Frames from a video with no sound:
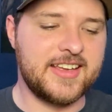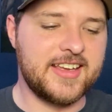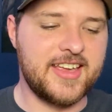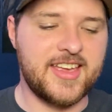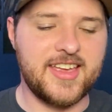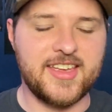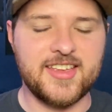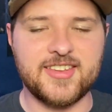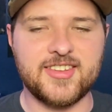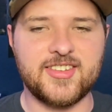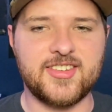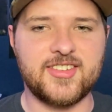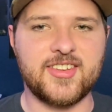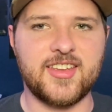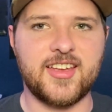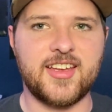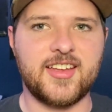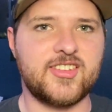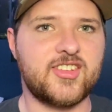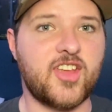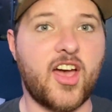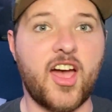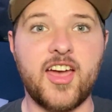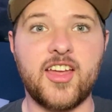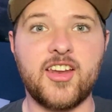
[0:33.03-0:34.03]
his uh,
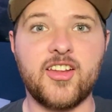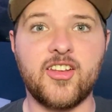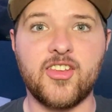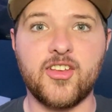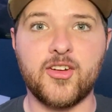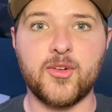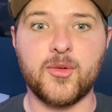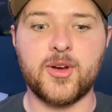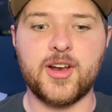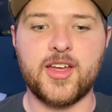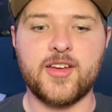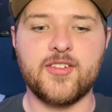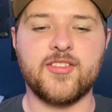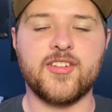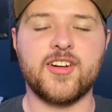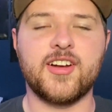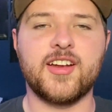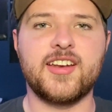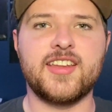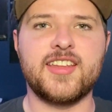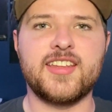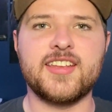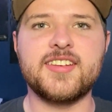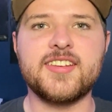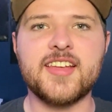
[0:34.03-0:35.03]
title or whatever,
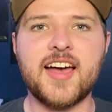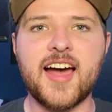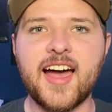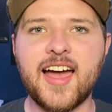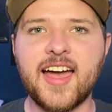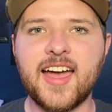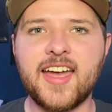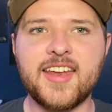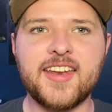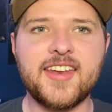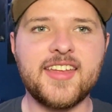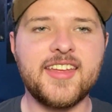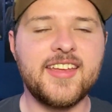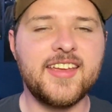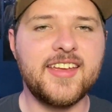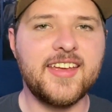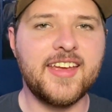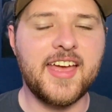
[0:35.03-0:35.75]
and he died,